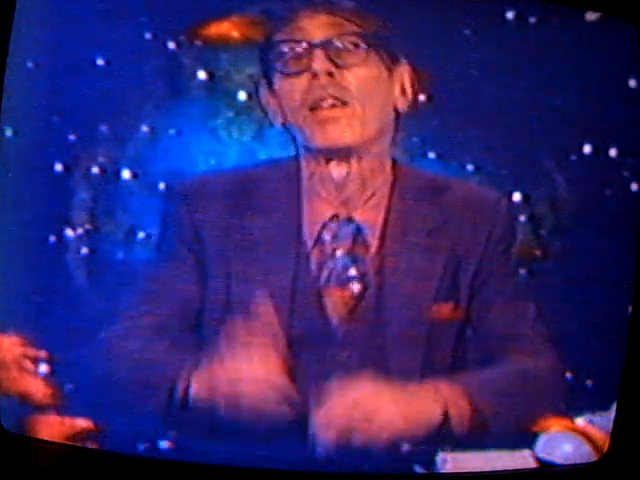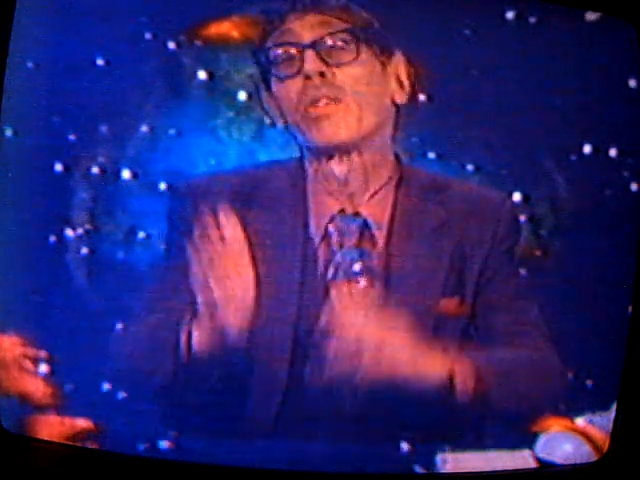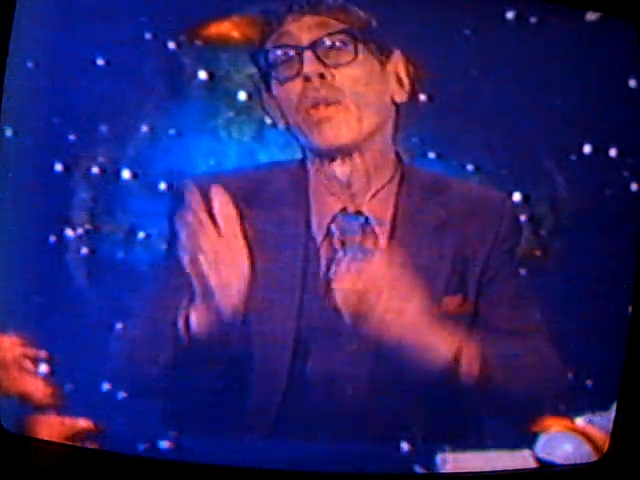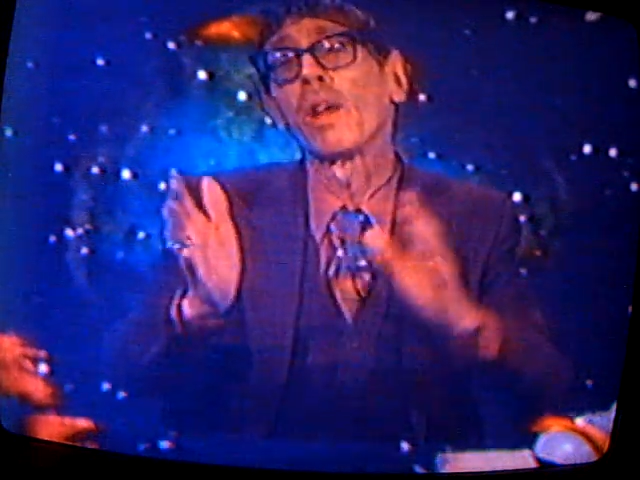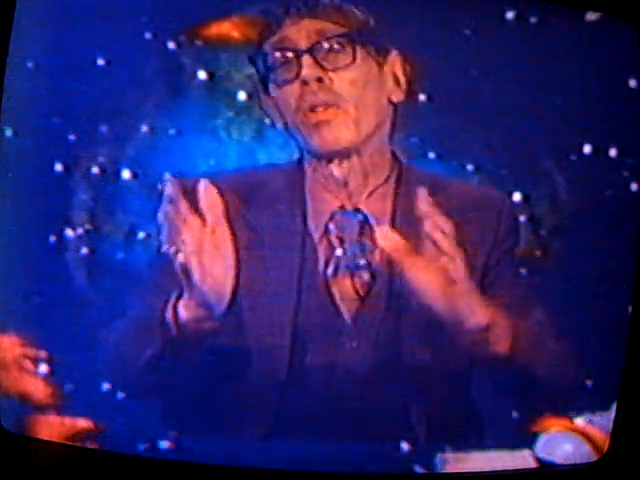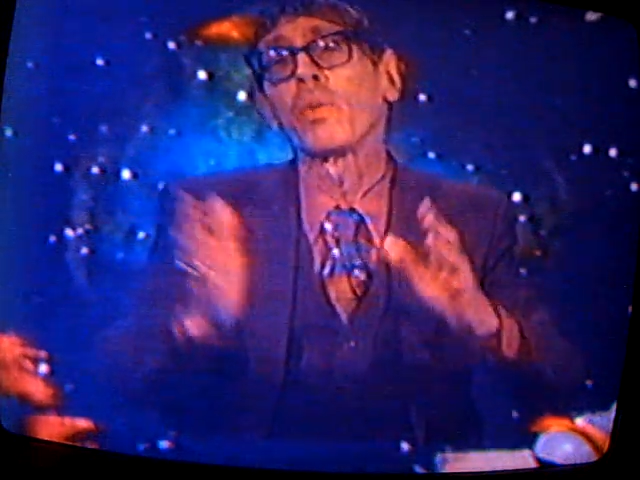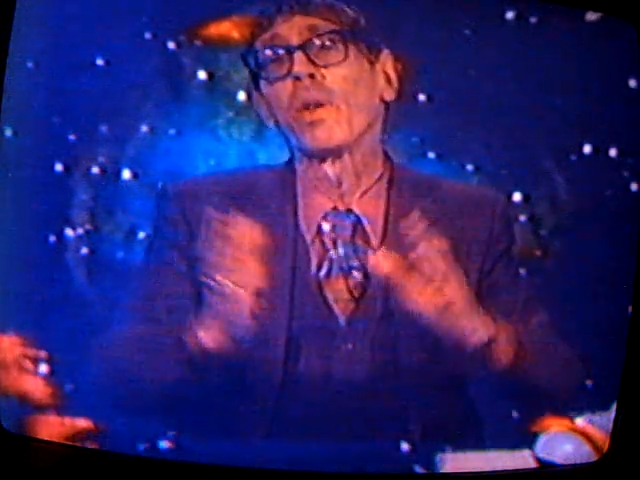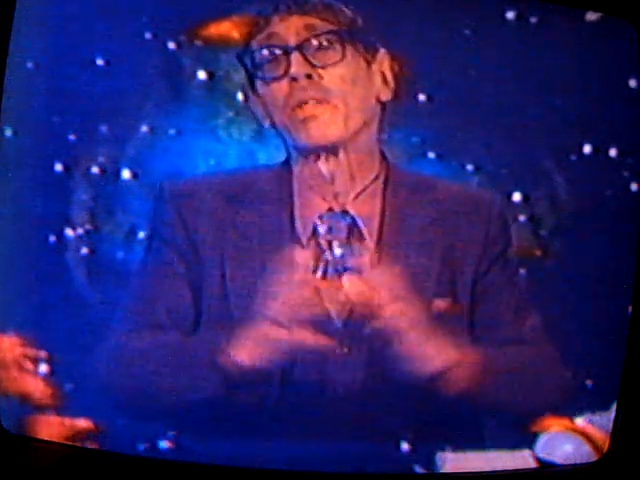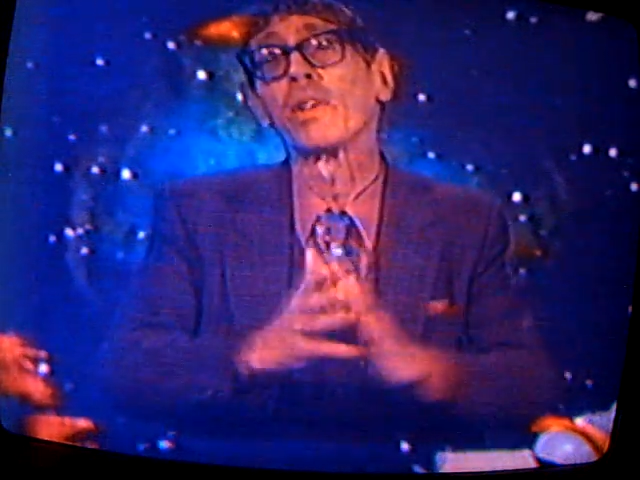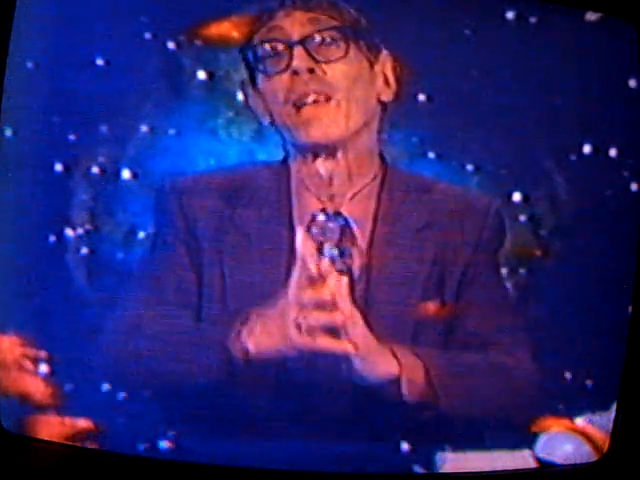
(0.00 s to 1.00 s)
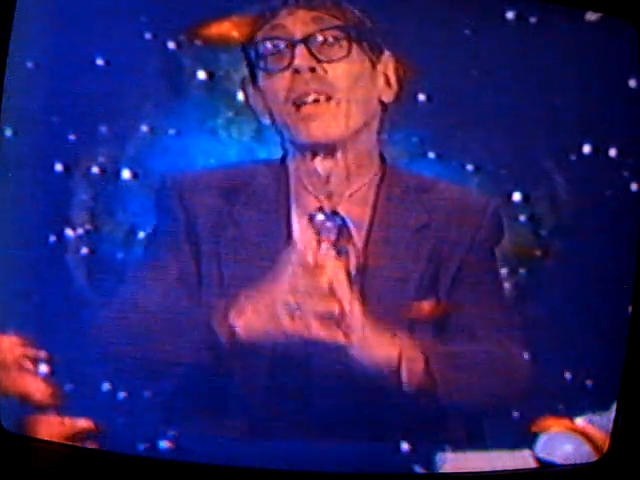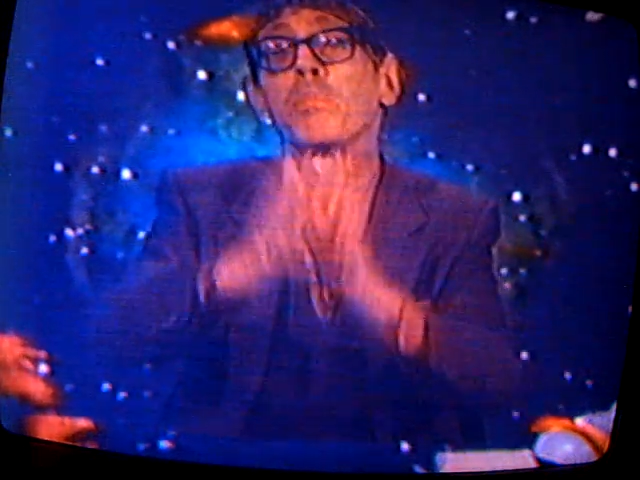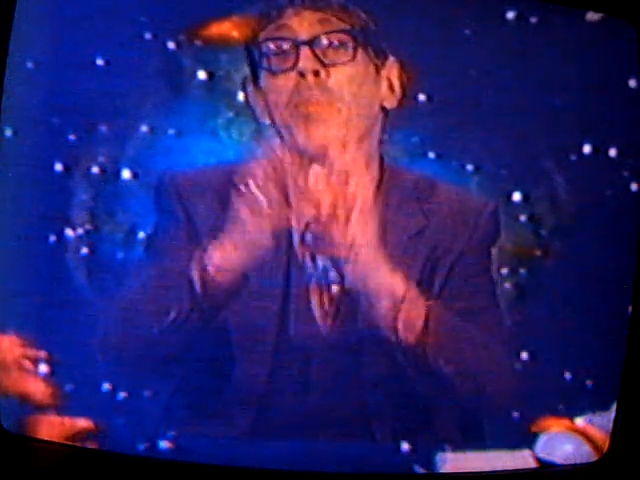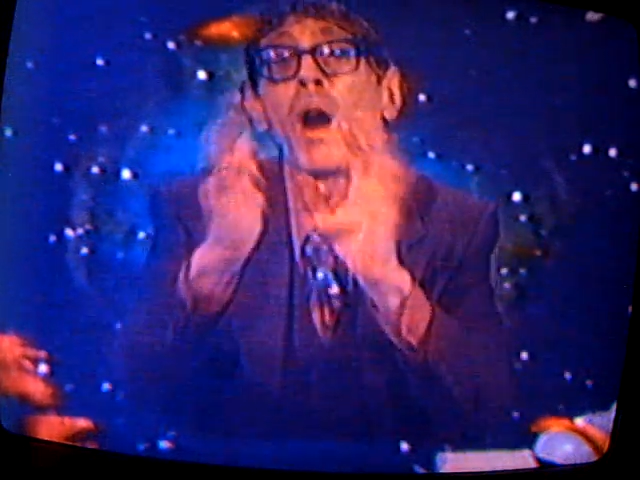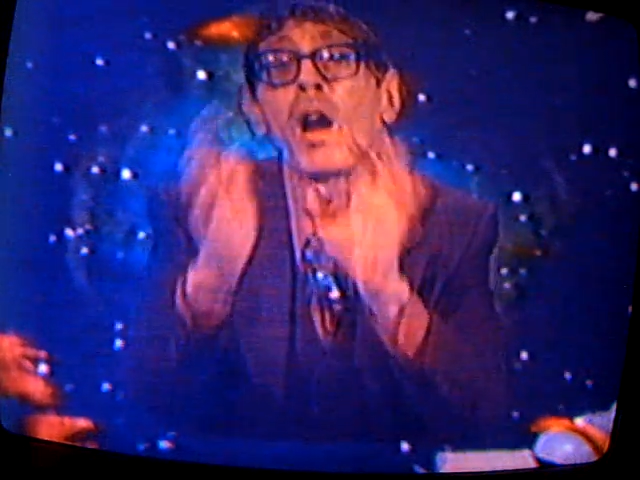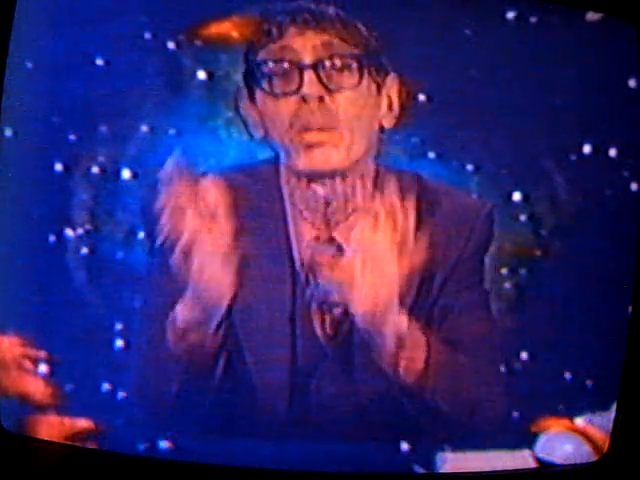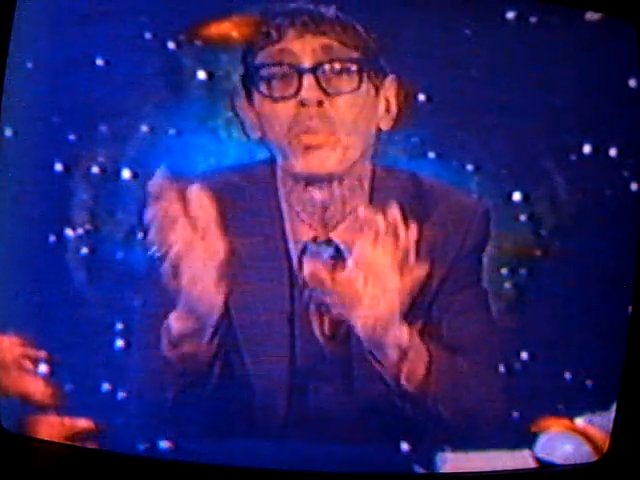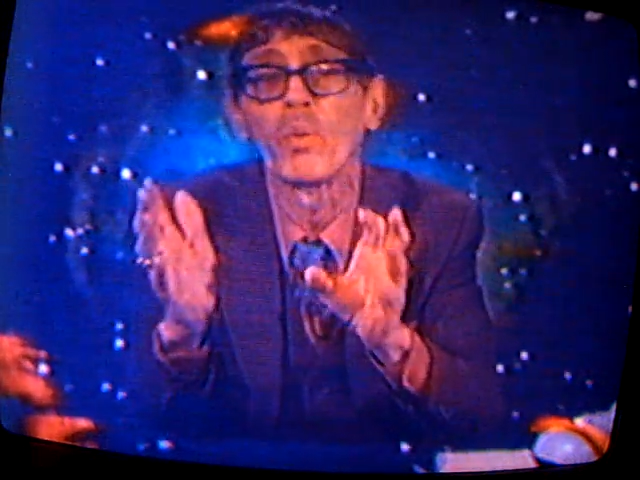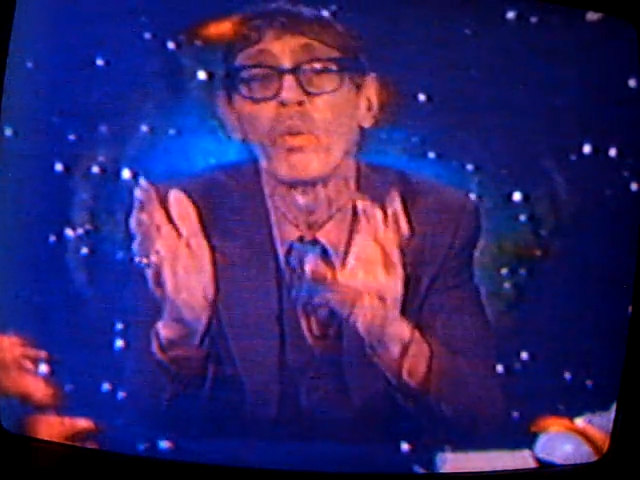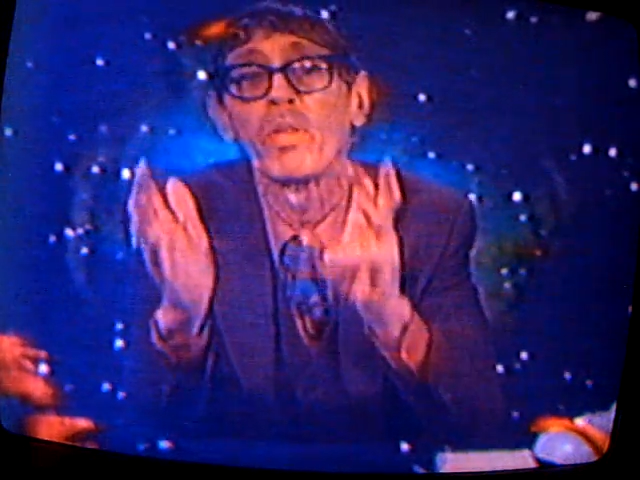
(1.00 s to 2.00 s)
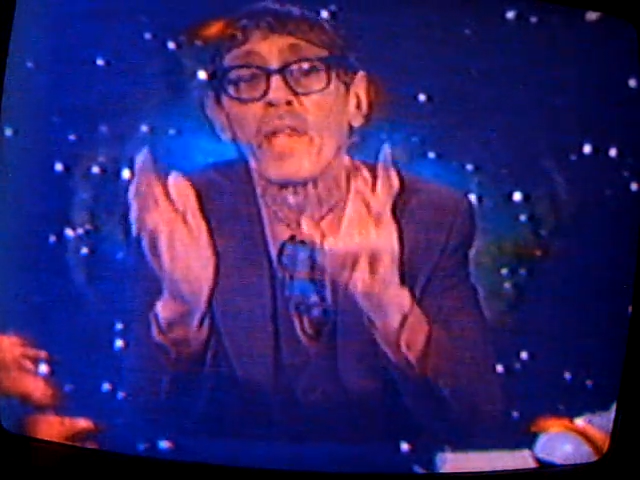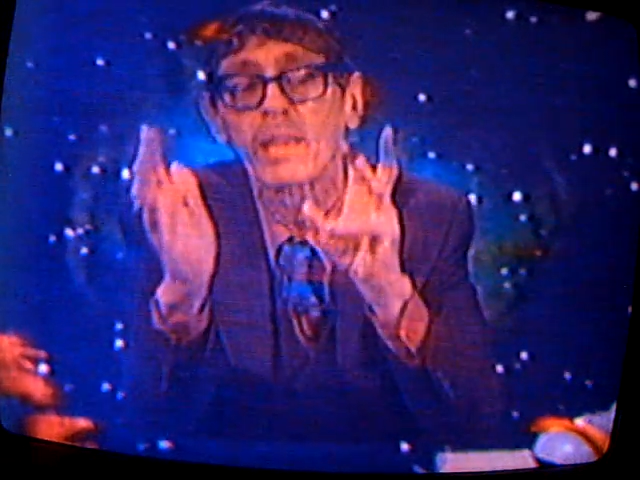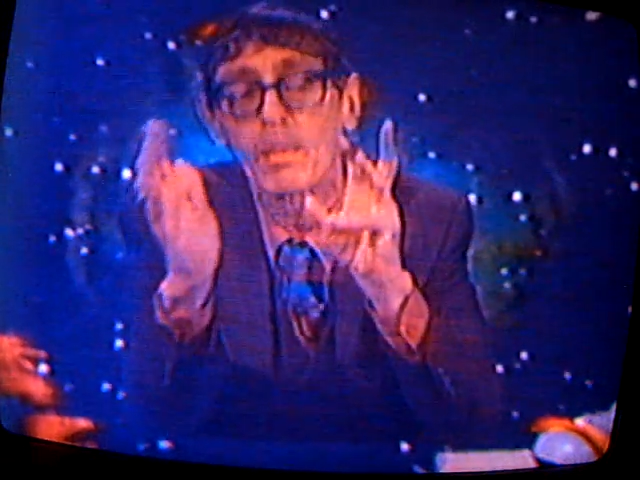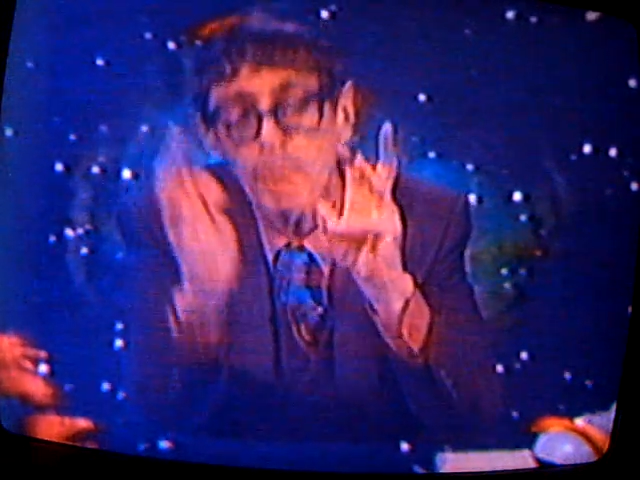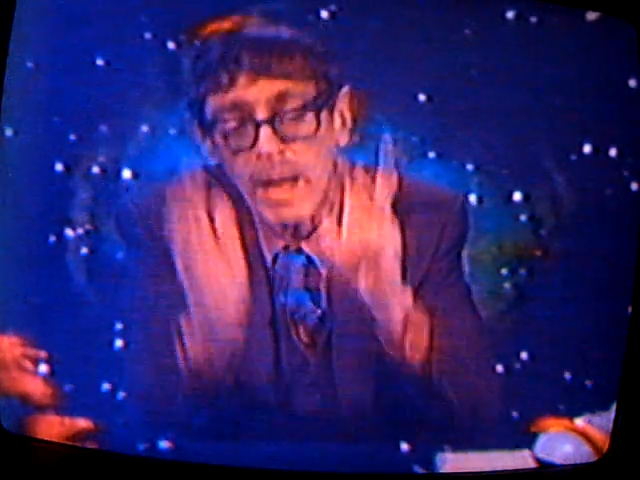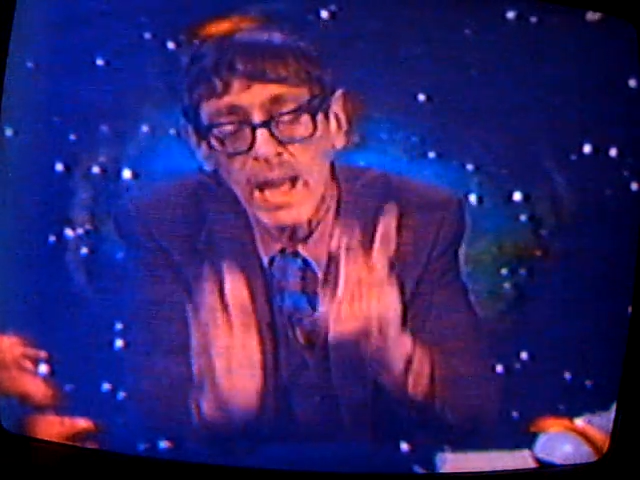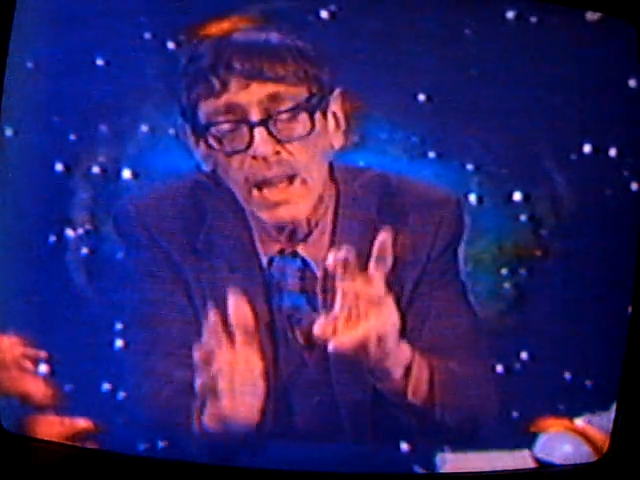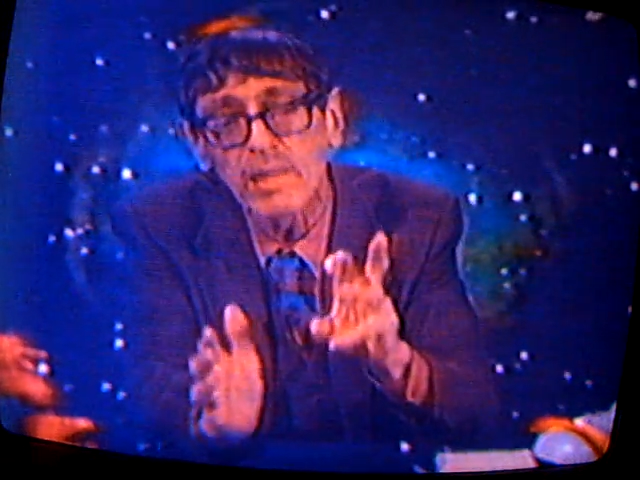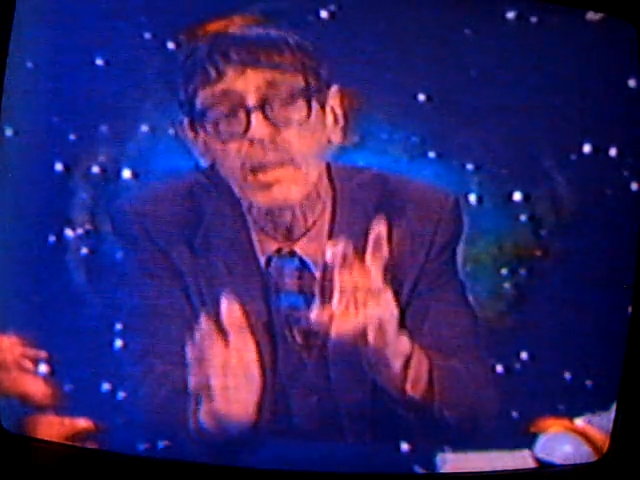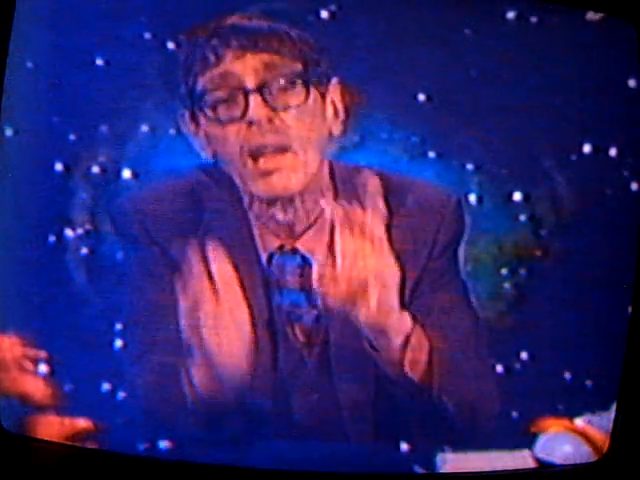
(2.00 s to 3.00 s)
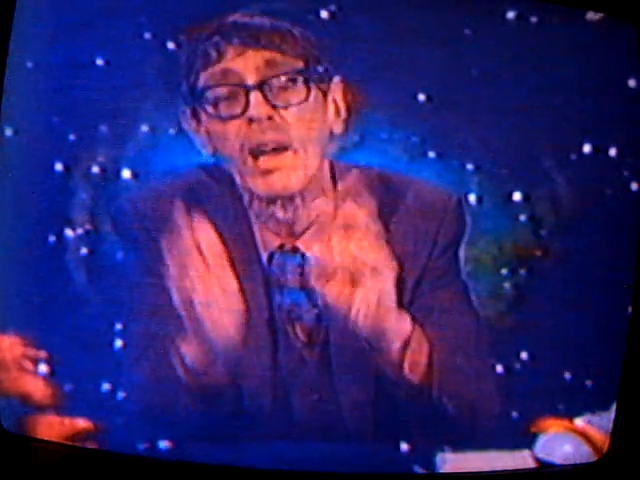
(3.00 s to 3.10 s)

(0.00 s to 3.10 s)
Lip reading: leads to another question. Is it possible that the paths